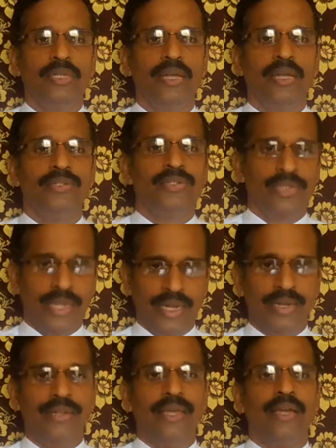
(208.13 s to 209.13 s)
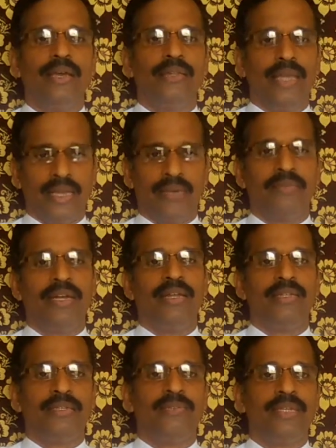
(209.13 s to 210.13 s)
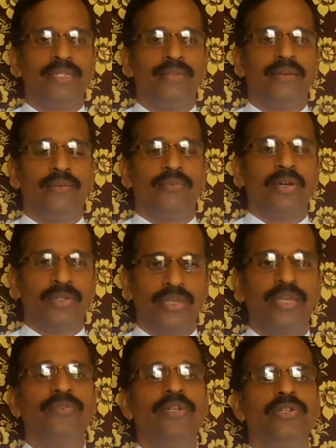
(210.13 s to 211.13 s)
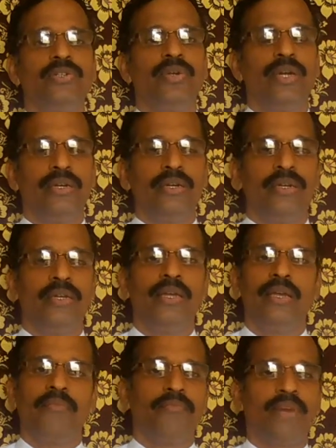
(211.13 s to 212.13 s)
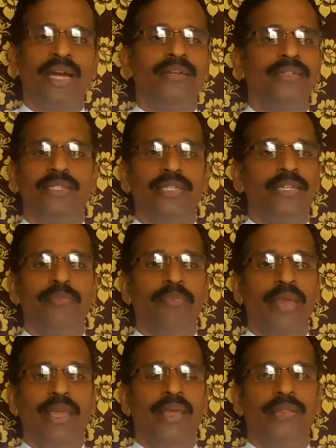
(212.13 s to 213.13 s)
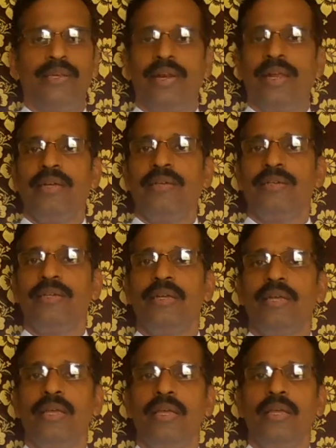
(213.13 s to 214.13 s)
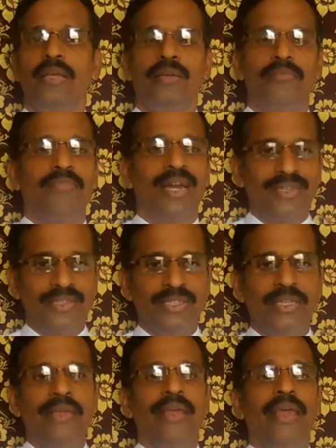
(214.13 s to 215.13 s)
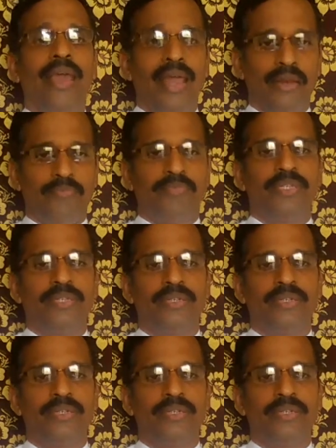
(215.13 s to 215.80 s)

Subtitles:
stayed there, the accommodation was given to her, but she didn't pay the rent. But she helped